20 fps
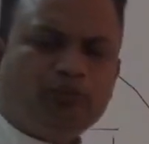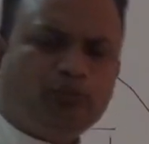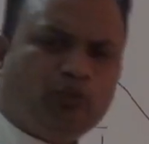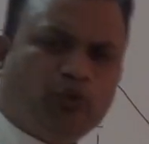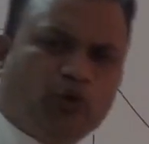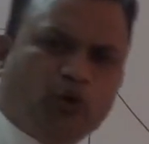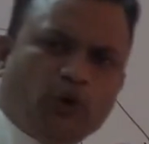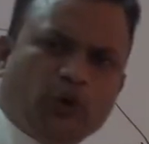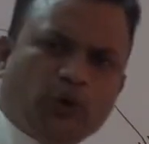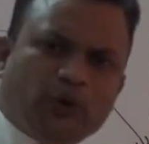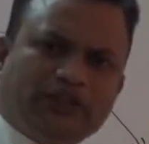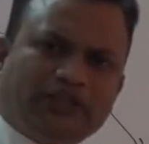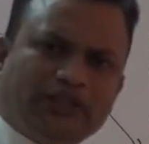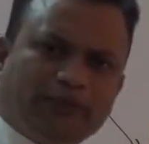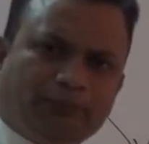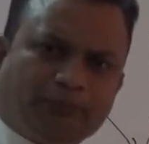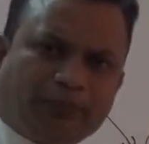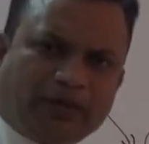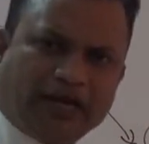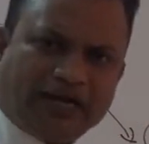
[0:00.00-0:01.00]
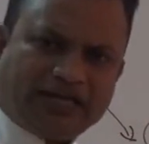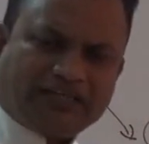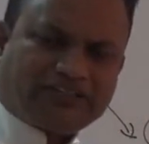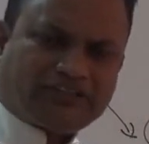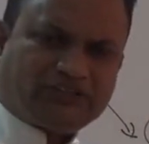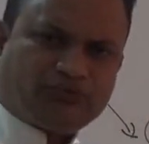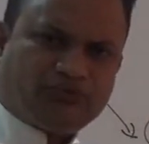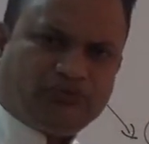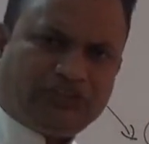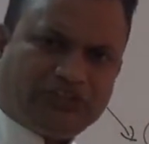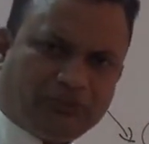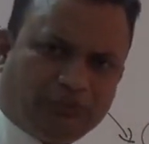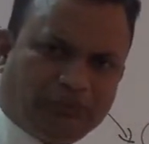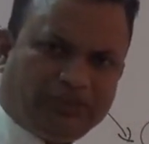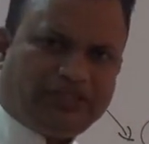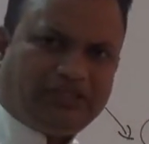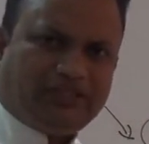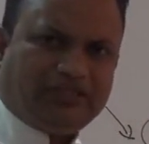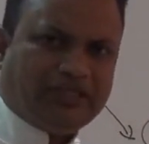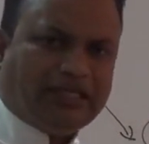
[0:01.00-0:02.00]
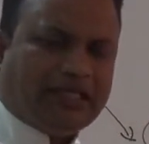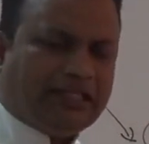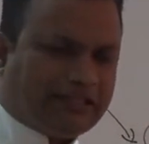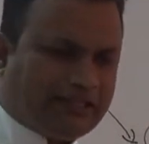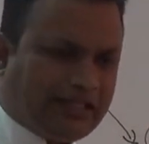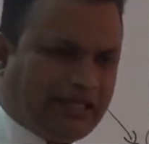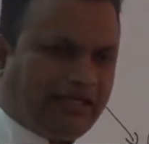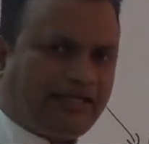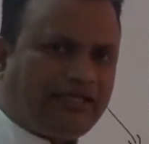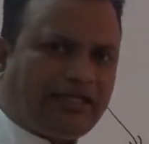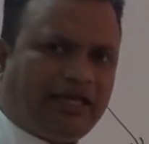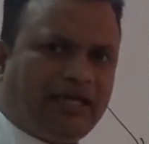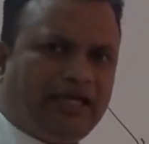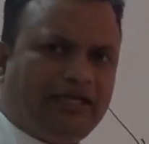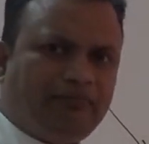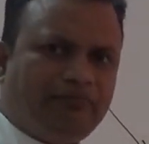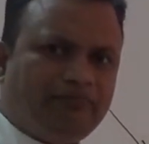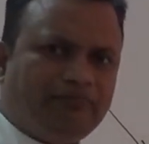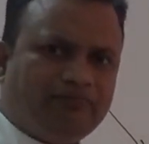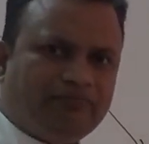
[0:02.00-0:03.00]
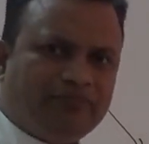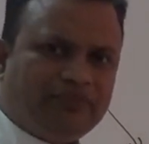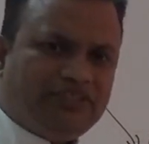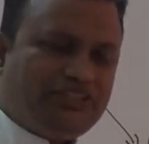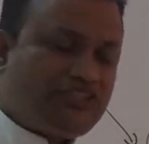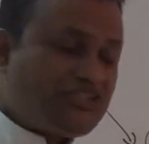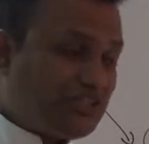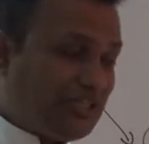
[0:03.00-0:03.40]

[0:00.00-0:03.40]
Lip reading: both the products with me. That time it